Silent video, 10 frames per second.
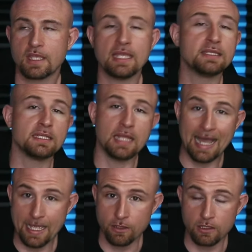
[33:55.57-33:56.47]

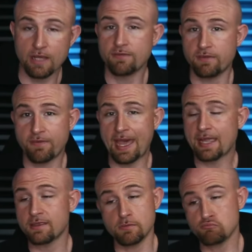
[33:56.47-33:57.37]
denial of the
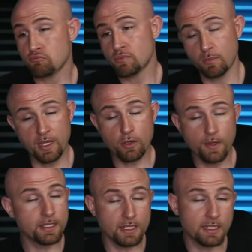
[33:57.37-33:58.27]
fact that
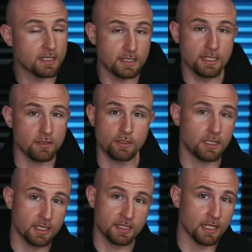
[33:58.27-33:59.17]
Bitcoin could continue to
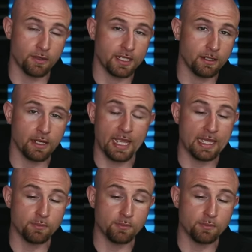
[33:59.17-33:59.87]
accelerate here and